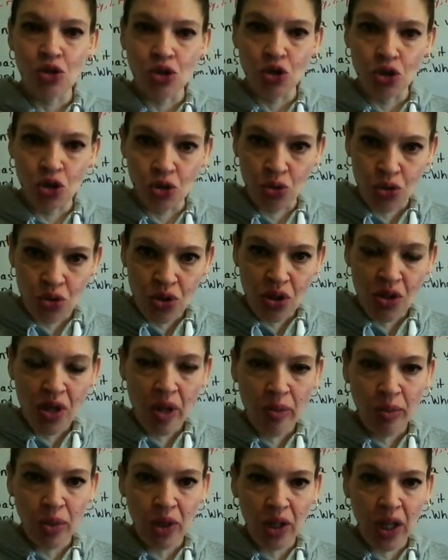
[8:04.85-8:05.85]
Use the
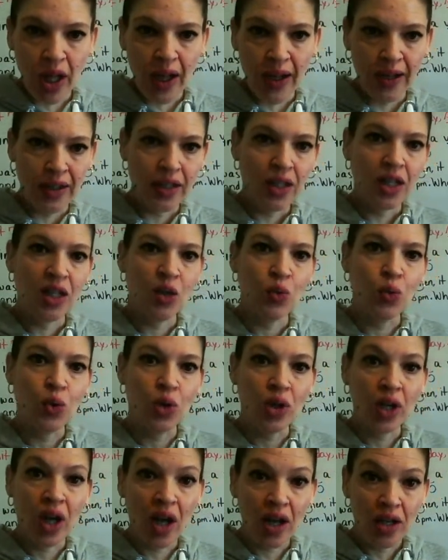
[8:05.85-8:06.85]
number line. It
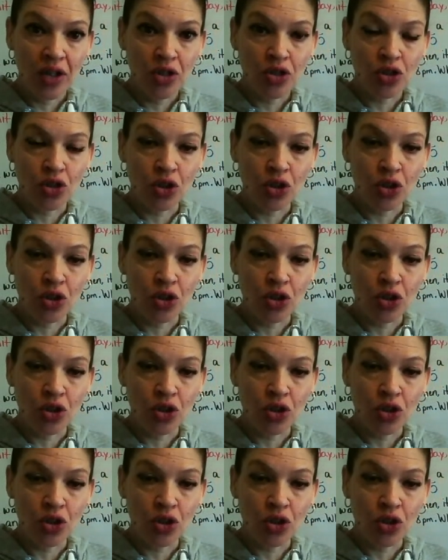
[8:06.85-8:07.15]
will guide